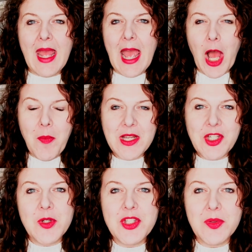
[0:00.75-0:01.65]
How
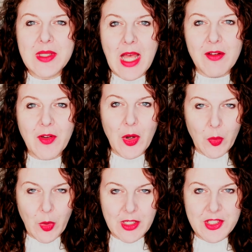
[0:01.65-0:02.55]
much would you love a
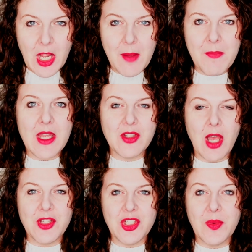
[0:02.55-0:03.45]
workshop that
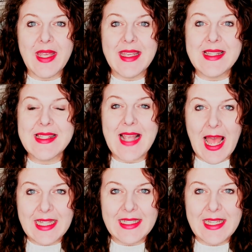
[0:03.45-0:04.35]
taught you
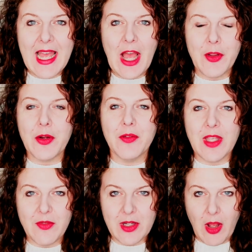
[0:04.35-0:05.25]
exactly how your
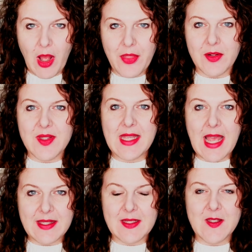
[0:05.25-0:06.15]
favorite authors
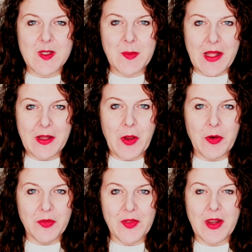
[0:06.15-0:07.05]
cast a spell
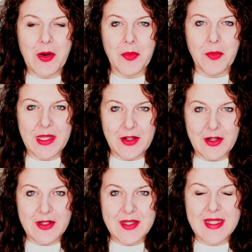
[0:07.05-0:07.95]
over their
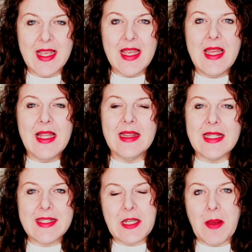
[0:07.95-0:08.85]
readers?
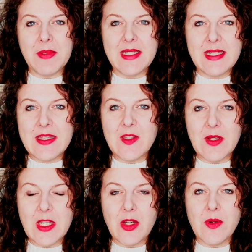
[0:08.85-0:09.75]
Listen up, today's
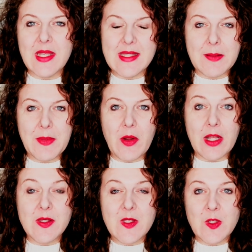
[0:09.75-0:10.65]
video is about
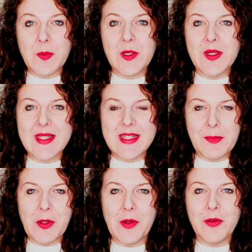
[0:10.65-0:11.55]
a super
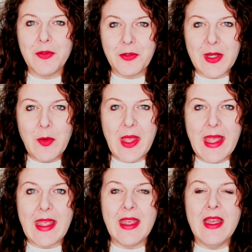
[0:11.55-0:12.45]
simple, free
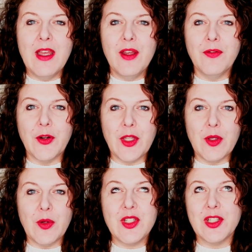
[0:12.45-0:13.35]
way for
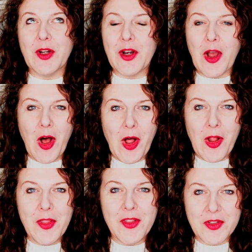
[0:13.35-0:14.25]
you to learn
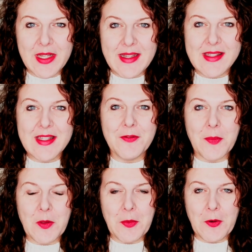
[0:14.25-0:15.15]
all the tricks
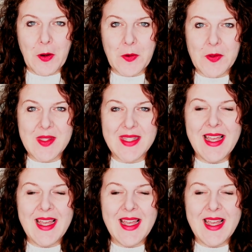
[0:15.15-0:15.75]
from the pros.